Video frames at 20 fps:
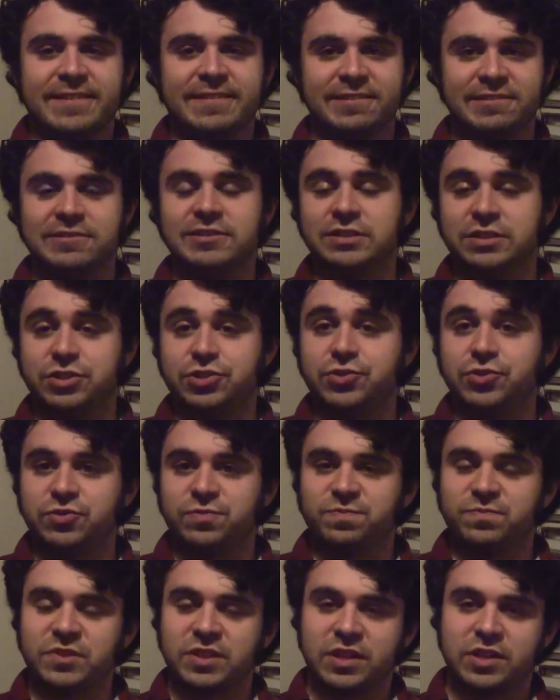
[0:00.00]
Ugh.
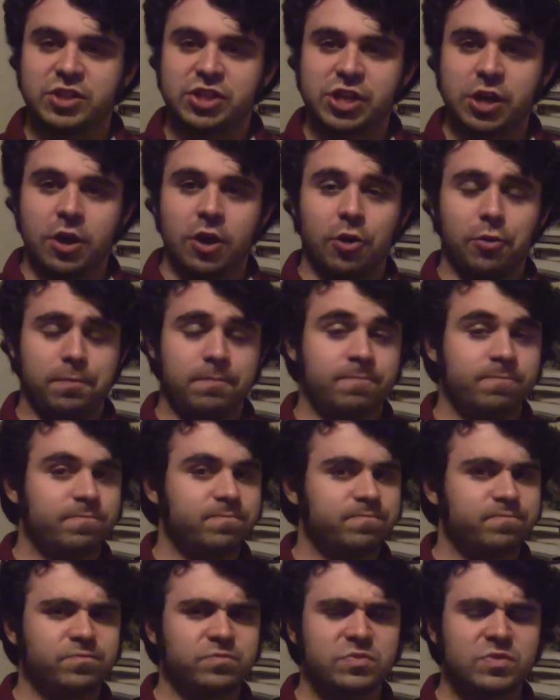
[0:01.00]
So,
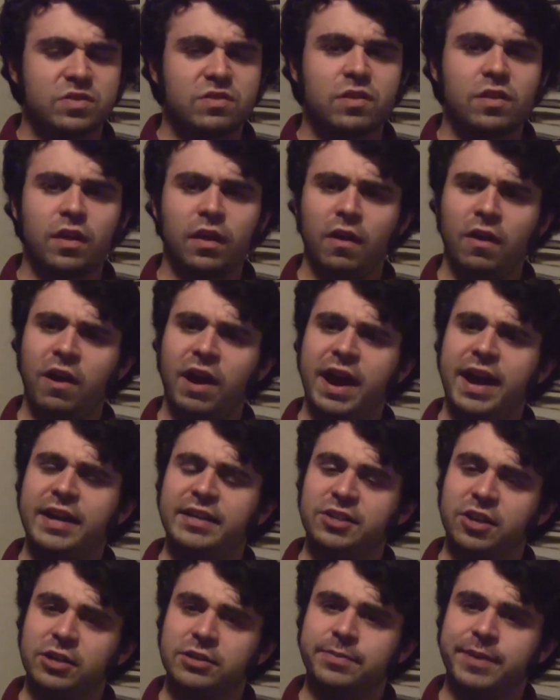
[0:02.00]
alright, I
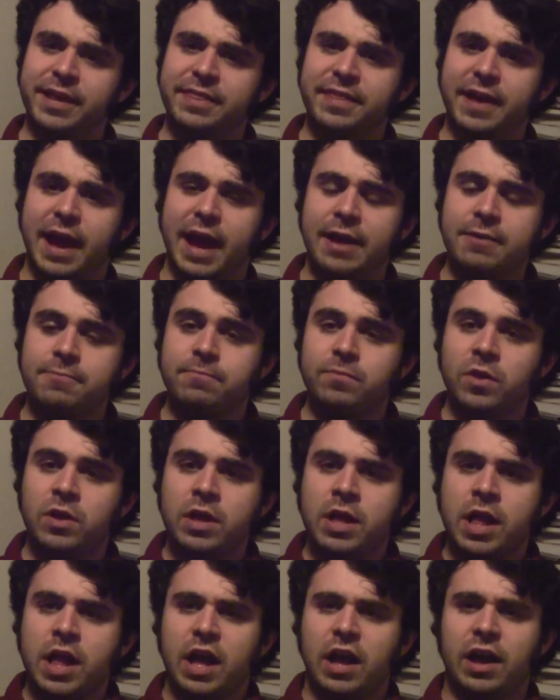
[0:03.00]
talked about that.
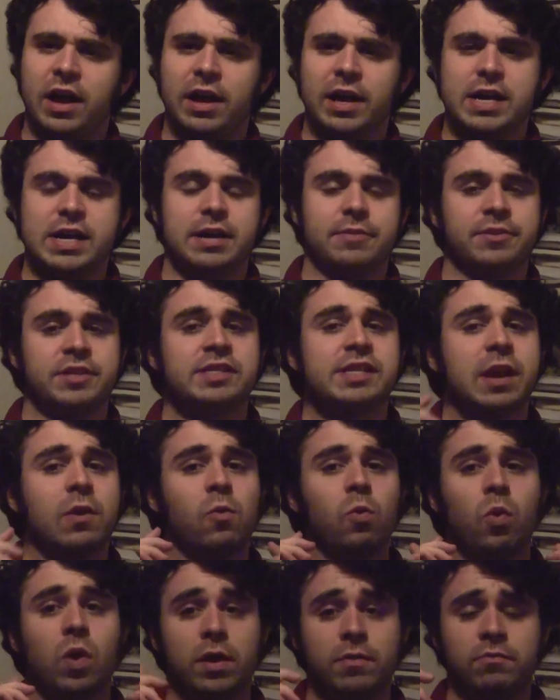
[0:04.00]
I'm gonna say
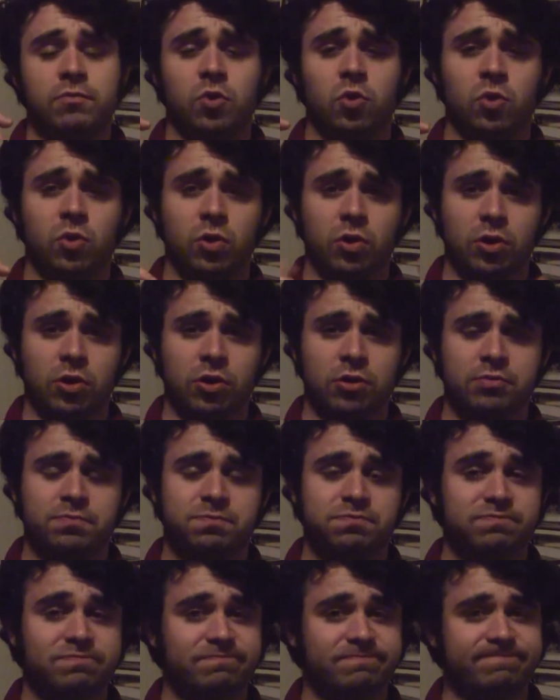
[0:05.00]
one more
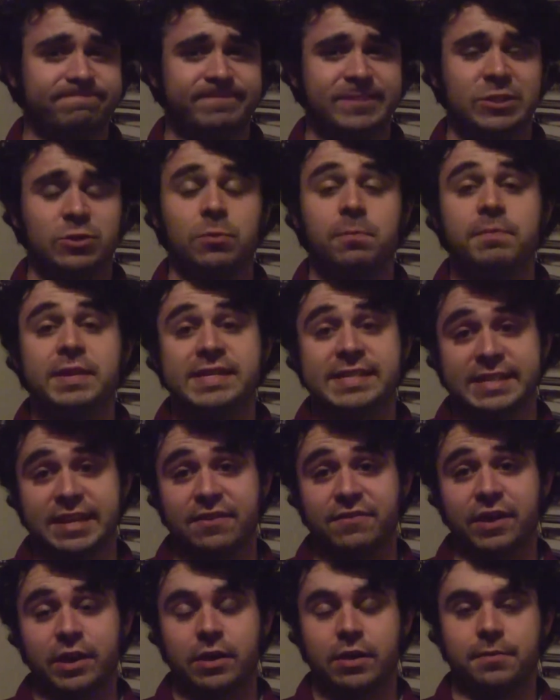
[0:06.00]
little
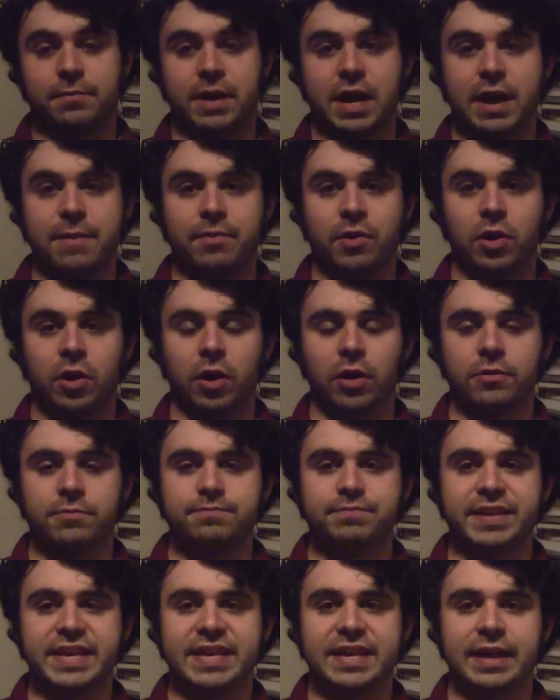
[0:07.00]
misgiving on my
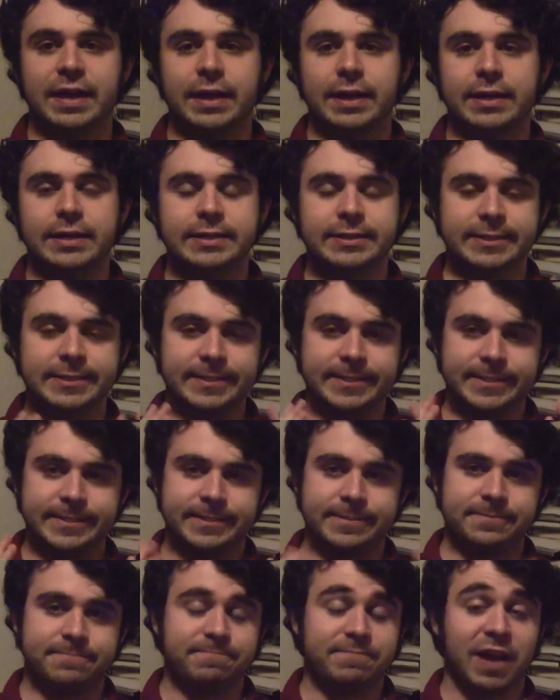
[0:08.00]
part,
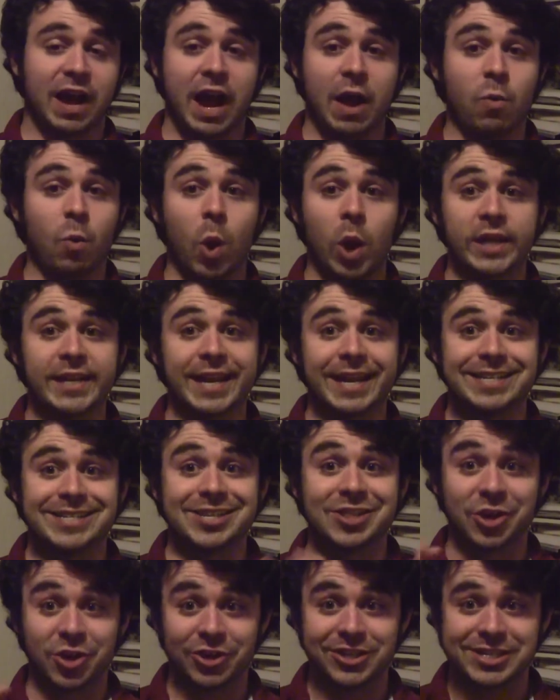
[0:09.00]
because I want to get
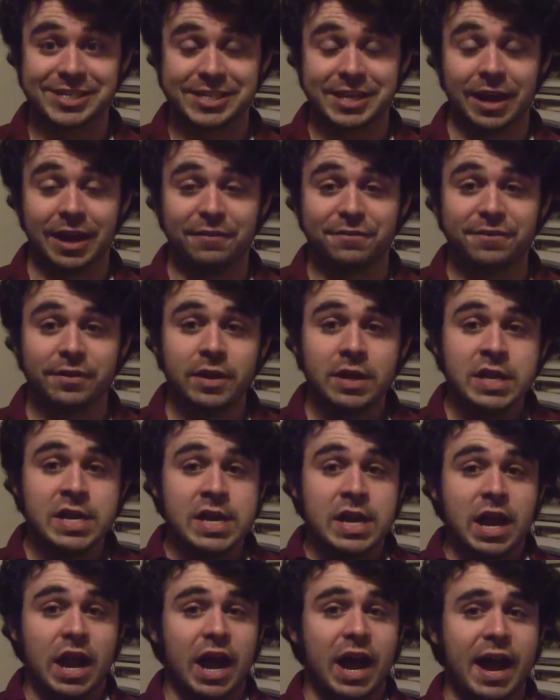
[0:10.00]
to the good stuff.
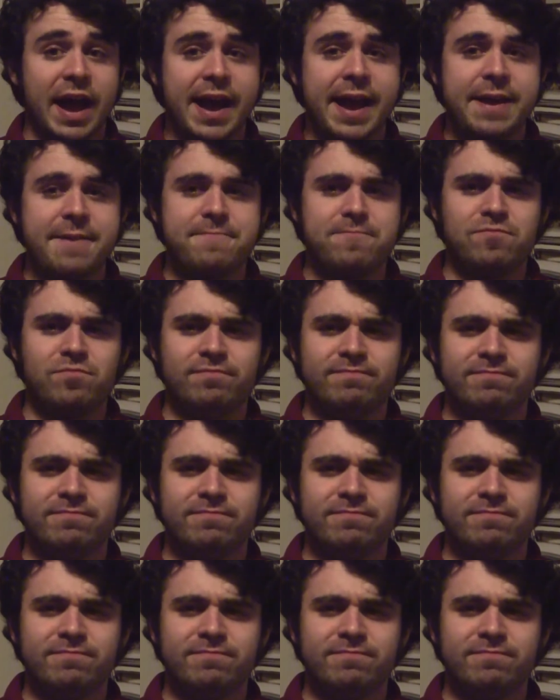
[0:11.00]
I